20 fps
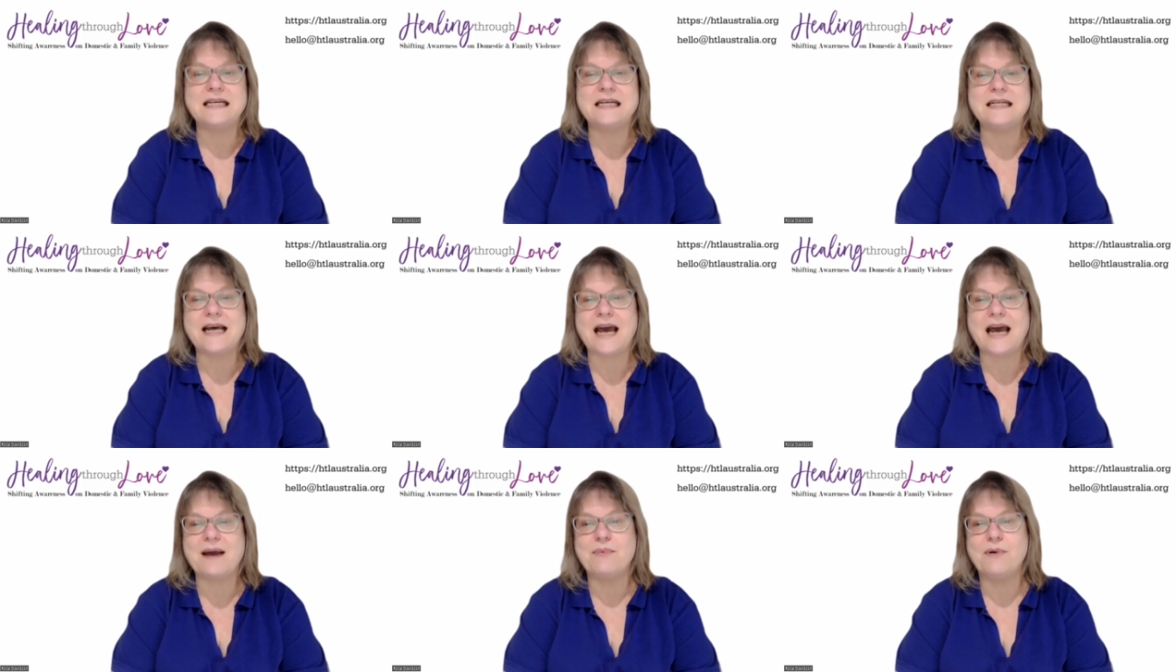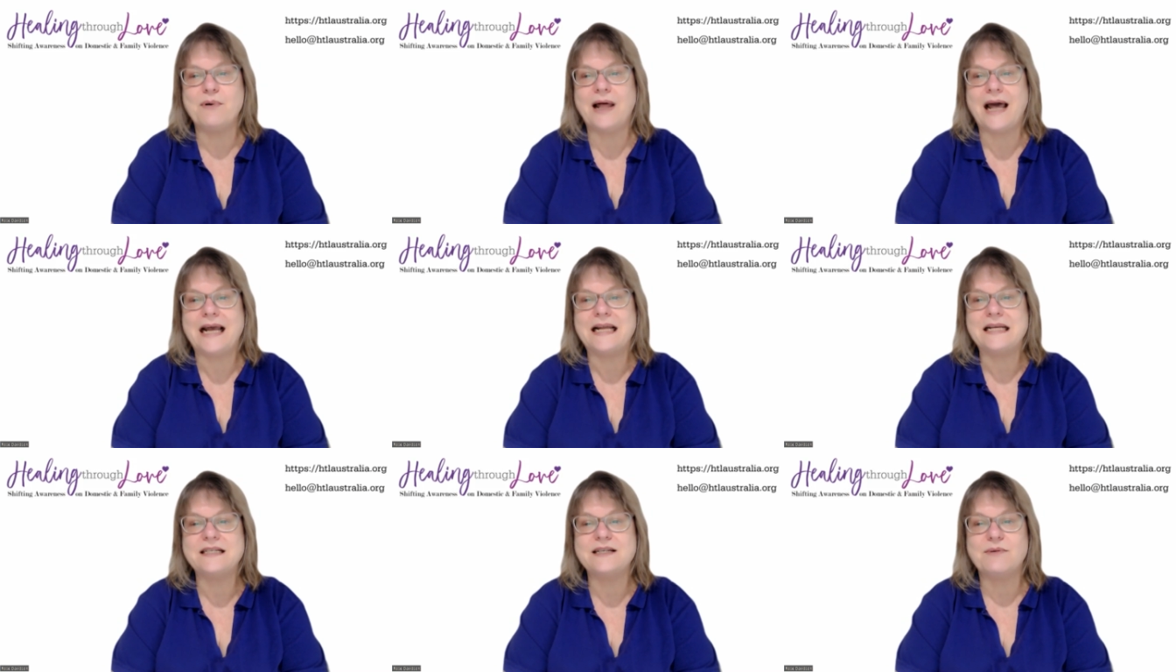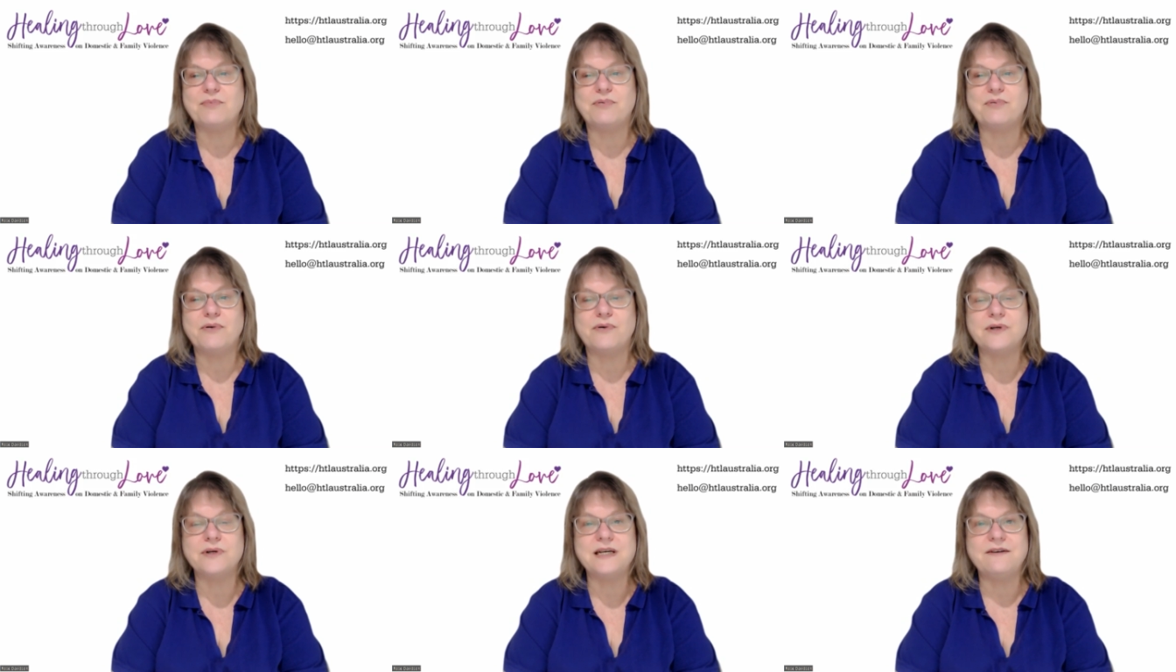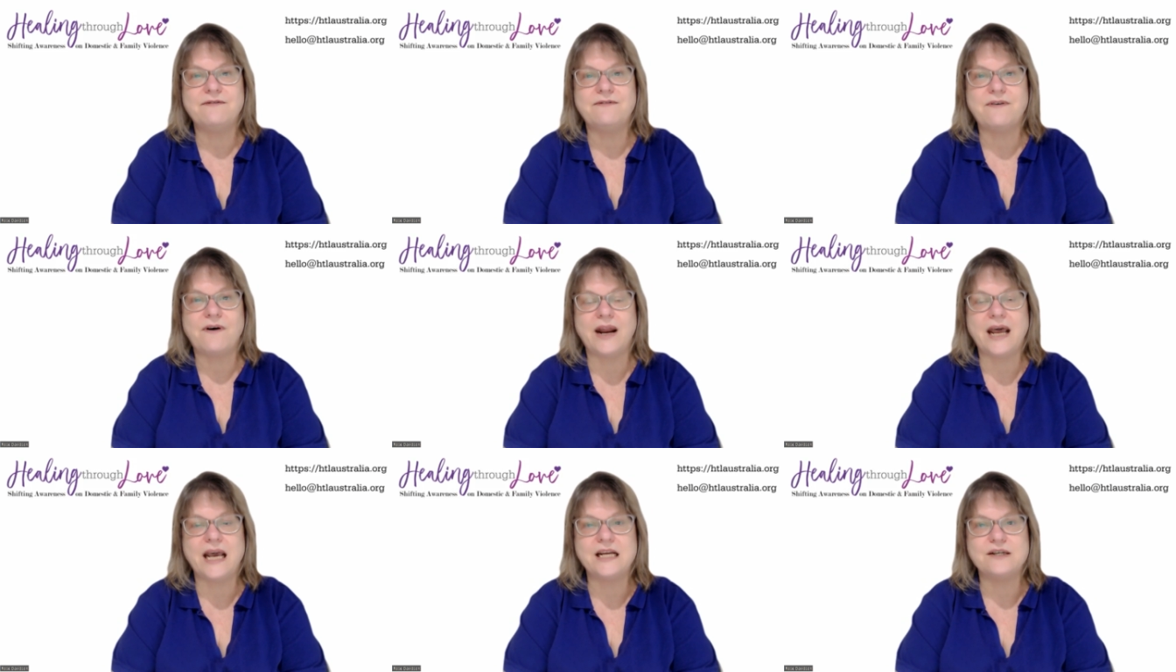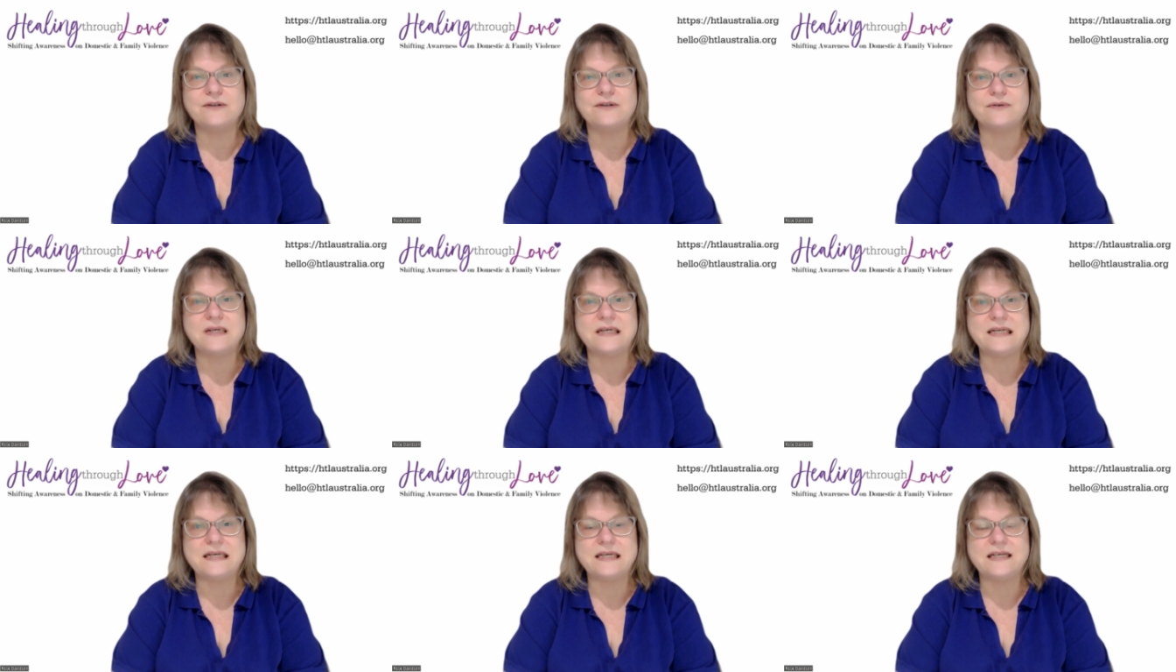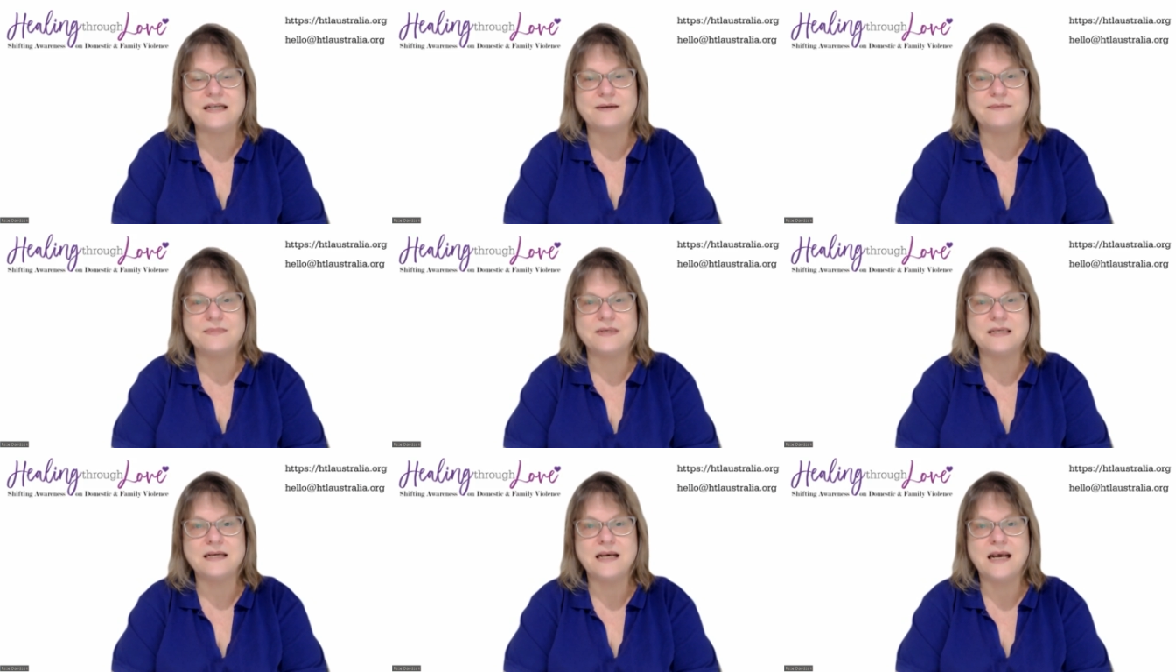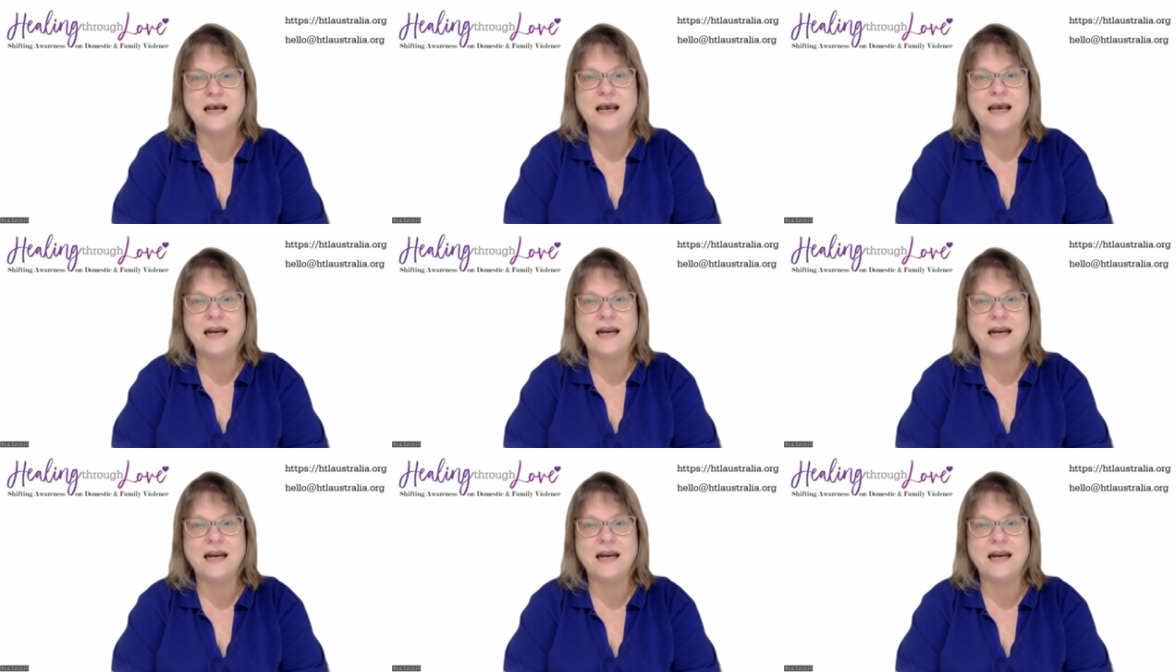stable and supportive financial systems.